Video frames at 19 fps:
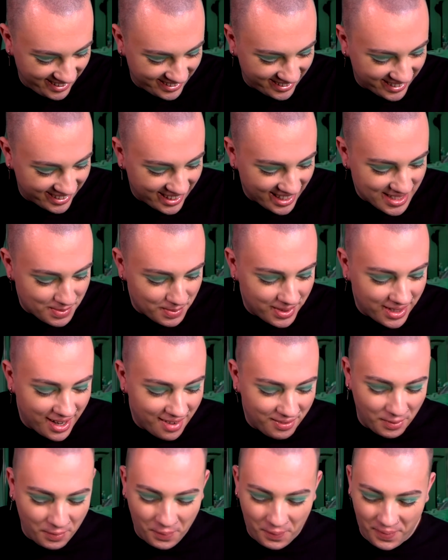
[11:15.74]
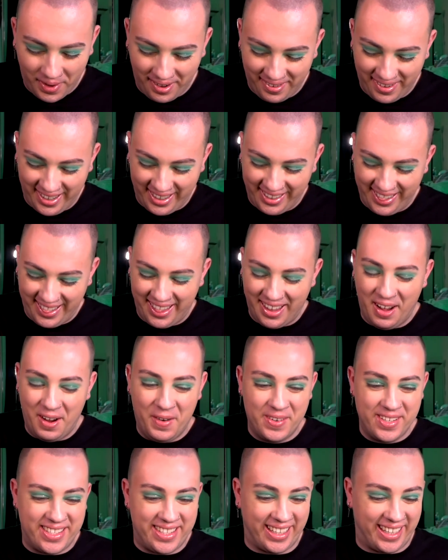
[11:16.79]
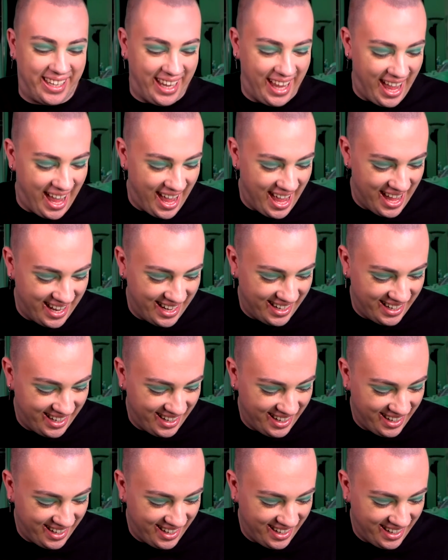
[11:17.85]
Guess we're never wearing those again.